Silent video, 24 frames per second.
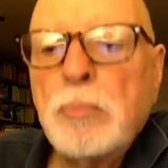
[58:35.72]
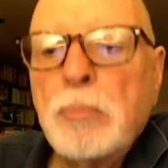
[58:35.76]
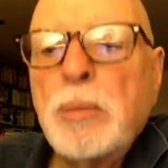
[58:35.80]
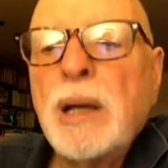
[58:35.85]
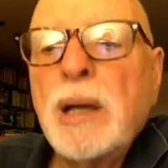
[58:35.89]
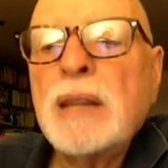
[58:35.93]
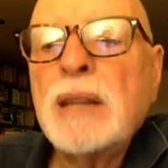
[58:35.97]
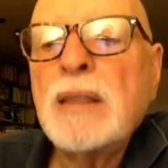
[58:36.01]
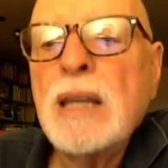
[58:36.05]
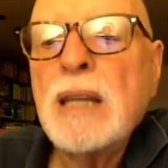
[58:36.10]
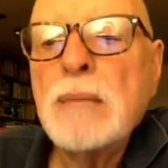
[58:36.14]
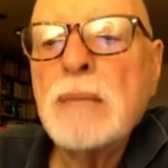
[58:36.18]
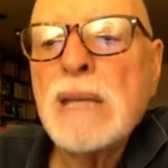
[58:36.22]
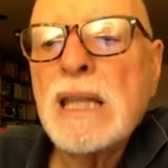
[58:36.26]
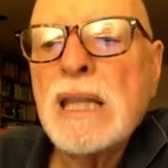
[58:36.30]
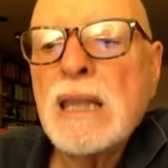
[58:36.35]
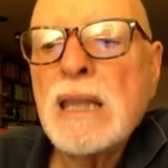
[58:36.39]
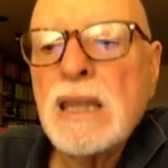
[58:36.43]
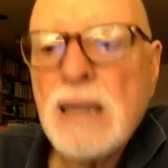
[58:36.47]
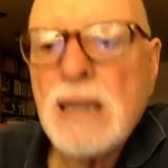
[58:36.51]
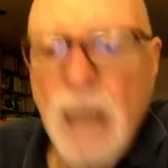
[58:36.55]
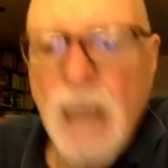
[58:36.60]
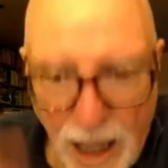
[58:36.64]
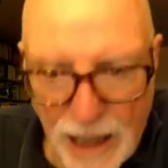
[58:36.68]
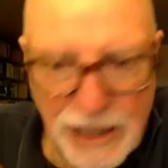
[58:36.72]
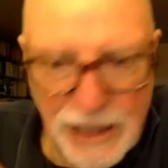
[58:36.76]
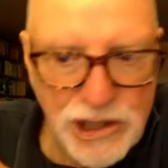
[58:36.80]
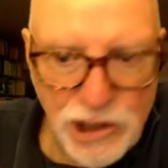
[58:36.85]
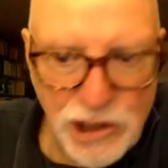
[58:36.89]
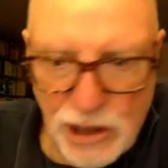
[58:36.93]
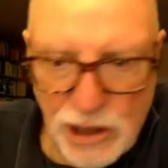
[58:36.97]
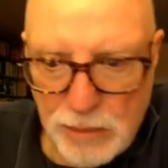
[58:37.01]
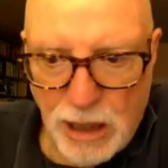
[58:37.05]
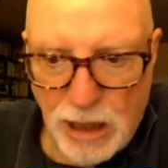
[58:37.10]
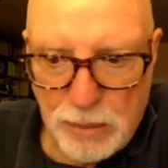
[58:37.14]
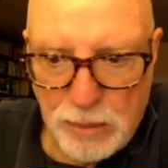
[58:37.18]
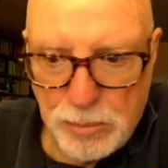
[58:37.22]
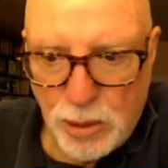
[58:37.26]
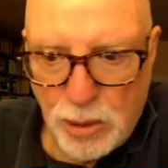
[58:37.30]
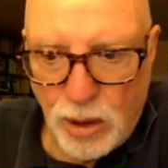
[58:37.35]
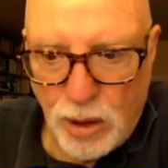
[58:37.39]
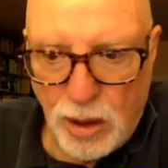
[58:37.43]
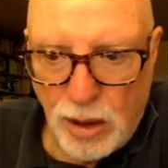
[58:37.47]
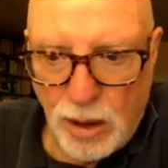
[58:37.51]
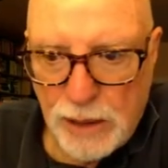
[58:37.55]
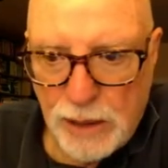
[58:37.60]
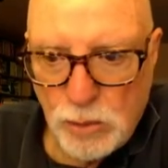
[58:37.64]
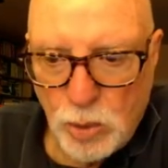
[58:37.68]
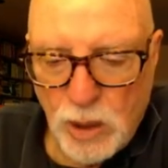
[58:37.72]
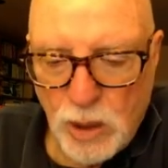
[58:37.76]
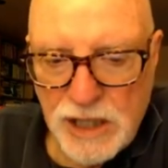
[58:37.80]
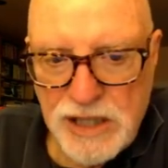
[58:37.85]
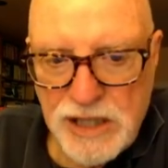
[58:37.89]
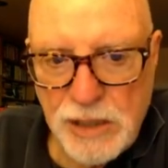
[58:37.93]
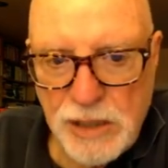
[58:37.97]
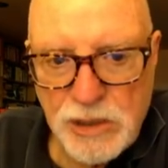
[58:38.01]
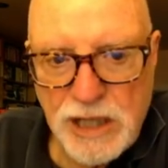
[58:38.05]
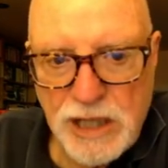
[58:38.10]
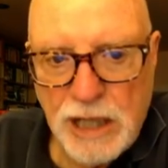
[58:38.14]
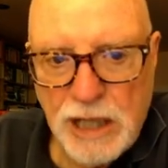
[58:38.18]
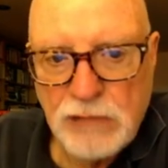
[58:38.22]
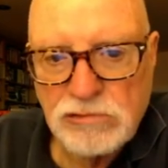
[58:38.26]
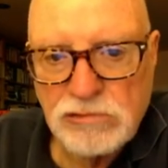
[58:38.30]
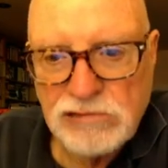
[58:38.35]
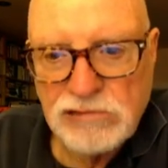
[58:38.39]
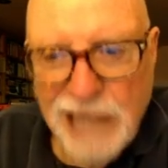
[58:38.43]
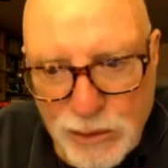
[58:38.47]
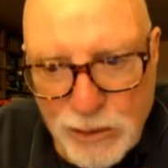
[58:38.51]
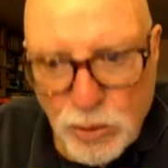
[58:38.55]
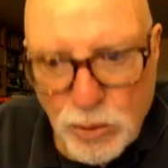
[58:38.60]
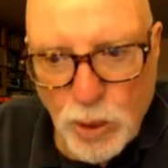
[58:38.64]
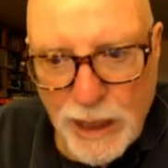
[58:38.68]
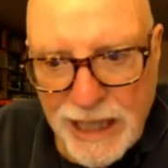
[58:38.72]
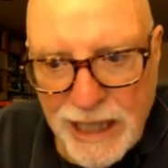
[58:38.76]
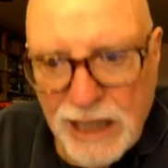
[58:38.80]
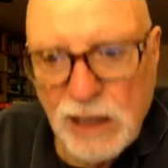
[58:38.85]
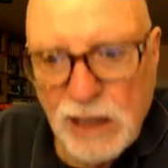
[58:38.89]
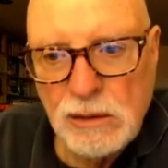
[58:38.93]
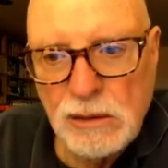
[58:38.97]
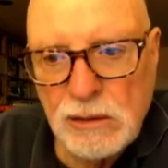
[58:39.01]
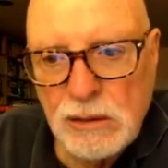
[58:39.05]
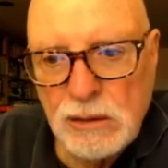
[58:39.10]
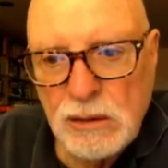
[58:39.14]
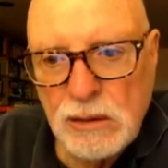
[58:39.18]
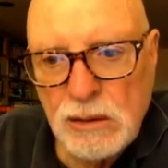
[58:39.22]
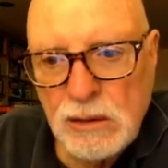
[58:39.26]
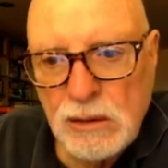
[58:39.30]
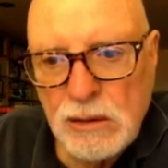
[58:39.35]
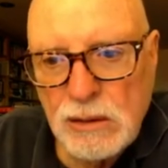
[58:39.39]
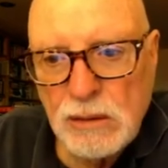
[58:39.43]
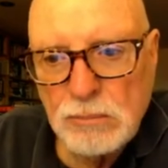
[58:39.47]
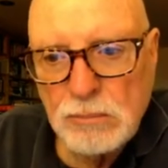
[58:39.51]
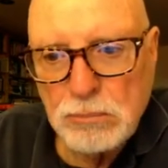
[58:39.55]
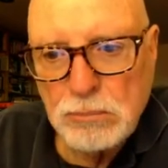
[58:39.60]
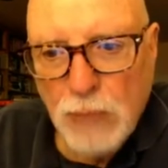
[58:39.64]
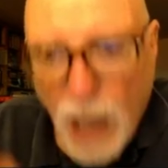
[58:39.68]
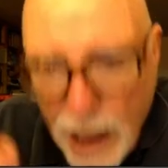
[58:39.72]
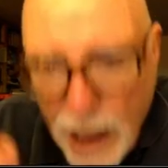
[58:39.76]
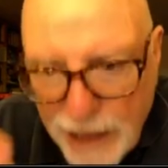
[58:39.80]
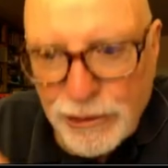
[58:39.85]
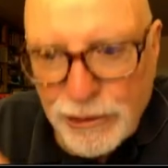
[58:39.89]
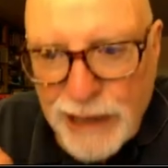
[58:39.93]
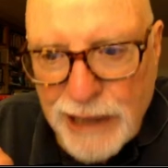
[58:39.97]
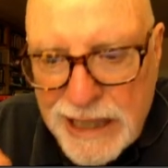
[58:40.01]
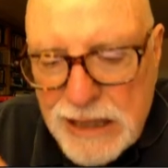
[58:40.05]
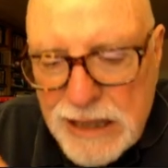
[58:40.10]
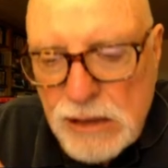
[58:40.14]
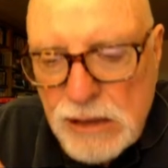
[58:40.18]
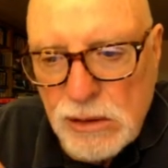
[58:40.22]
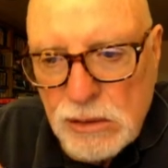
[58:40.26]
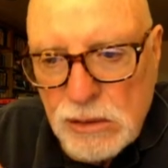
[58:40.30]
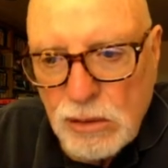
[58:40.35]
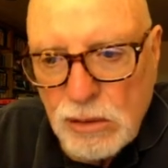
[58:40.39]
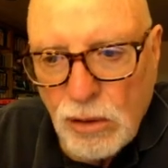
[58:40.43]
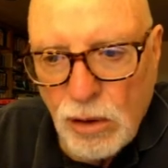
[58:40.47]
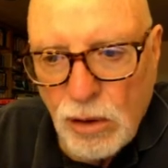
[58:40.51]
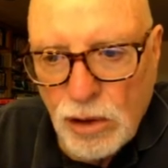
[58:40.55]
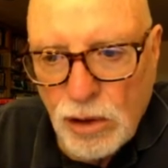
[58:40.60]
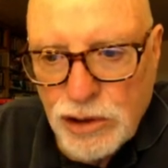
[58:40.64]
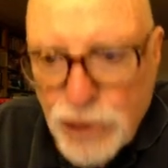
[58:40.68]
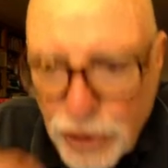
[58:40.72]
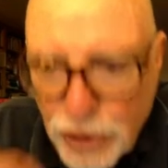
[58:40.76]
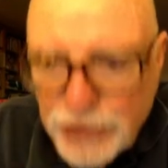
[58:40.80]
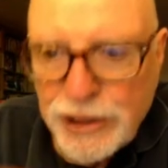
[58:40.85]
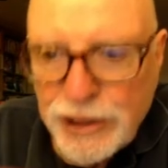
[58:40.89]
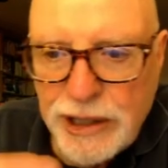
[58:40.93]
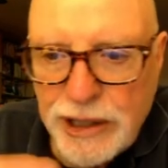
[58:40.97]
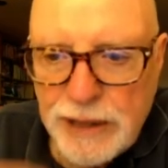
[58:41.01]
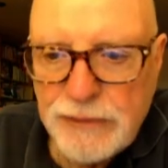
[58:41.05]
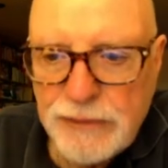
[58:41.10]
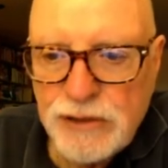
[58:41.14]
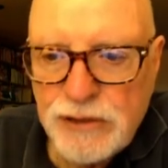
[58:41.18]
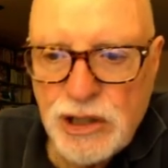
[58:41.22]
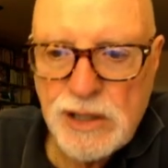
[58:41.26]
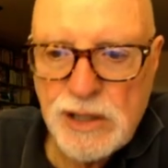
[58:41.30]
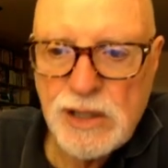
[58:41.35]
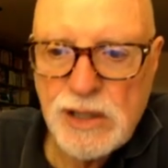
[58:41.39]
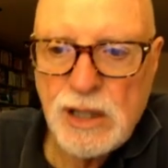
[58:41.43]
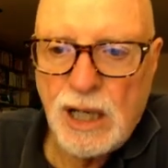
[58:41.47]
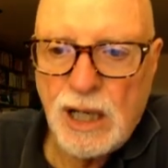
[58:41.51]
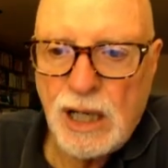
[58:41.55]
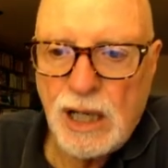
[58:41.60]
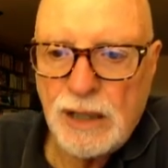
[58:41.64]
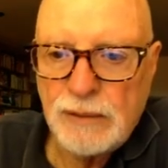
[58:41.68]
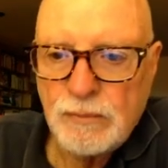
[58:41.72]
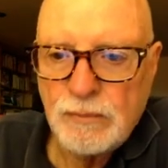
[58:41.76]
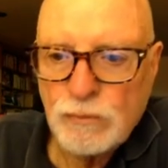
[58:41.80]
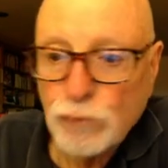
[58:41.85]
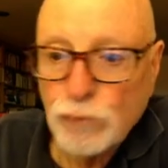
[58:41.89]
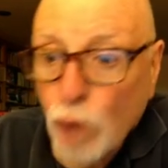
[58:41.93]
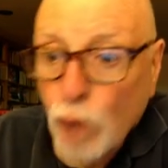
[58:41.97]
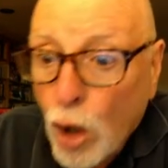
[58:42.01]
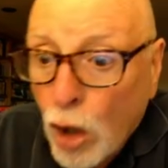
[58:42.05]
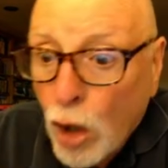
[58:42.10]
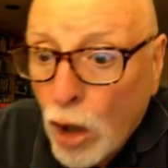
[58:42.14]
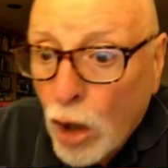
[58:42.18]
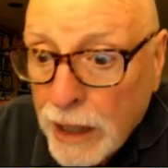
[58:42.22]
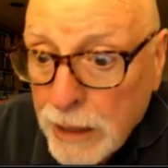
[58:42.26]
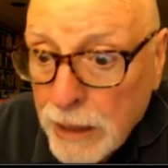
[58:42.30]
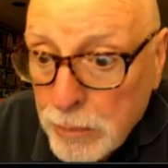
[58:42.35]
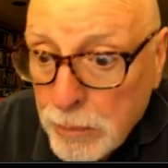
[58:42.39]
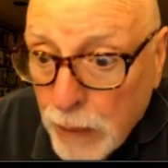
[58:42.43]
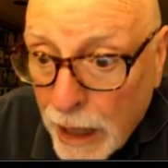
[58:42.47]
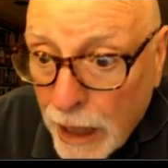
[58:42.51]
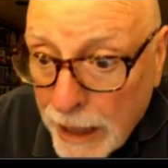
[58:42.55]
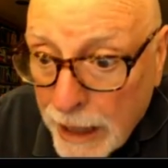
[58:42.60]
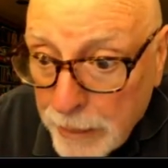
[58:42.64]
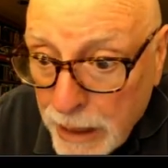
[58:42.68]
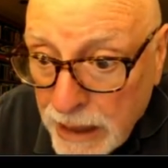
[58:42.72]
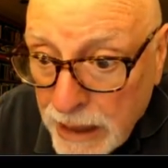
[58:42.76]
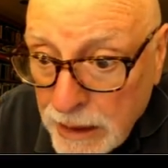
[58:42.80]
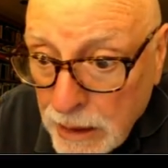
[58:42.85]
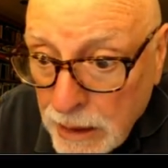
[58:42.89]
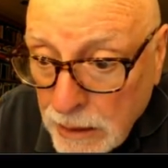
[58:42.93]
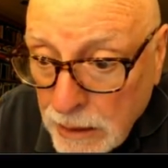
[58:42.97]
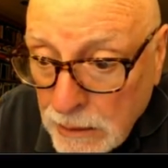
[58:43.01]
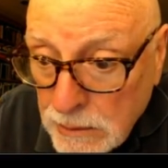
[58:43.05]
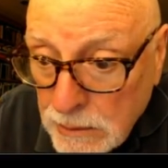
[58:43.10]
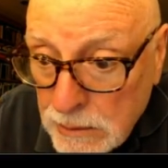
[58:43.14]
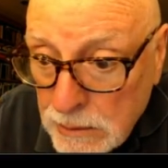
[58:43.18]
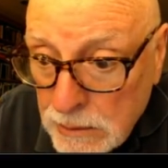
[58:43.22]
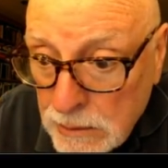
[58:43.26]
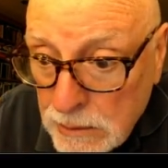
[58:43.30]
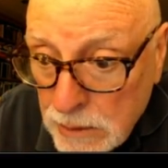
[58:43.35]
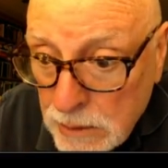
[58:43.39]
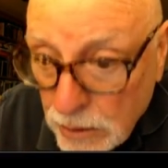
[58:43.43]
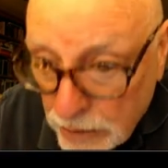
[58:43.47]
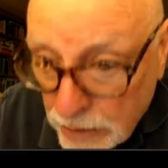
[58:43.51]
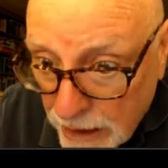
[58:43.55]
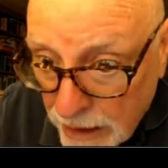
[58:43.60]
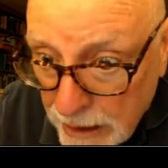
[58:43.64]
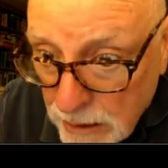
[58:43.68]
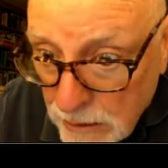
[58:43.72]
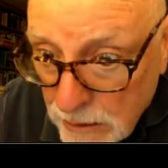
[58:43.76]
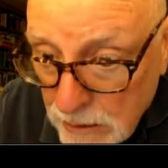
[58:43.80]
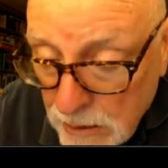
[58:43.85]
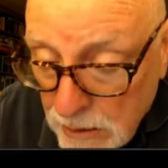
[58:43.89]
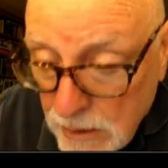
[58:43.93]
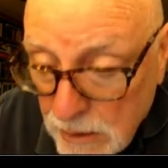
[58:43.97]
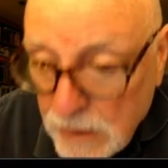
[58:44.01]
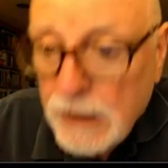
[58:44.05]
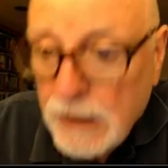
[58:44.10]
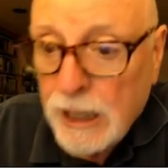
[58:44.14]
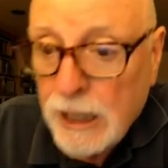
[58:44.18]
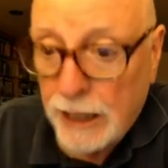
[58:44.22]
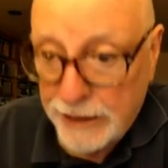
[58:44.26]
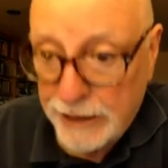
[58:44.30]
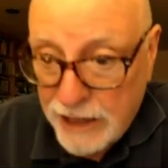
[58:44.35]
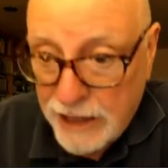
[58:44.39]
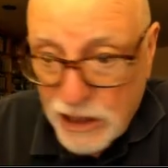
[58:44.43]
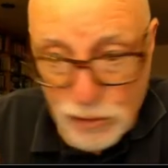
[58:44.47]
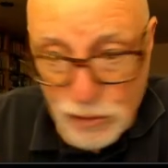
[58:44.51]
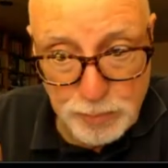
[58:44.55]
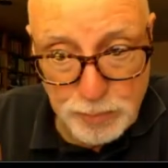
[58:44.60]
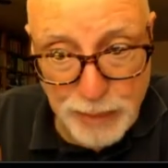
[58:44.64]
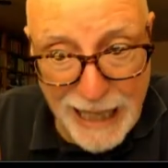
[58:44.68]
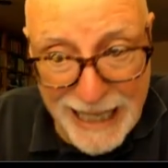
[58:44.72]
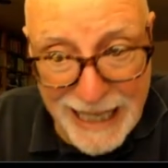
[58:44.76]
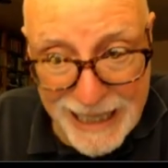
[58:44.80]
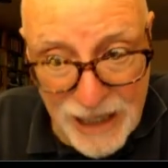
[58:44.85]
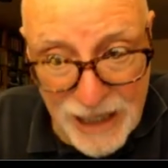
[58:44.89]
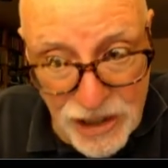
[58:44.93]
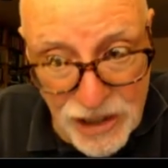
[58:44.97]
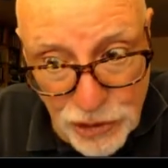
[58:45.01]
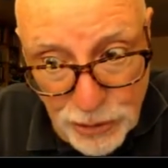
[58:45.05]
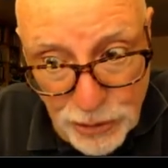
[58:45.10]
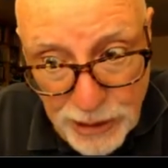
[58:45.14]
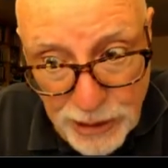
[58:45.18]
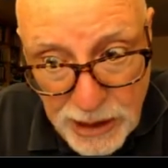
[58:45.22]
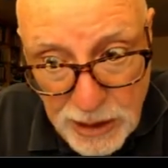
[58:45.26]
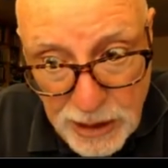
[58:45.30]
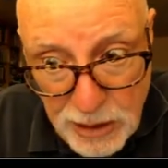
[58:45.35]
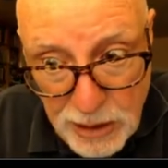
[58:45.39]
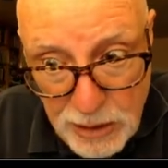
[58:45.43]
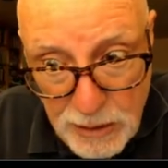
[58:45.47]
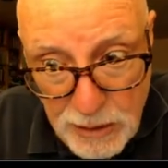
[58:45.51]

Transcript: But the mythology about Bukharin was he was a right-wing, moderate alternative to Stalin. Wrong, in my opinion. Okay, I think it's bad history.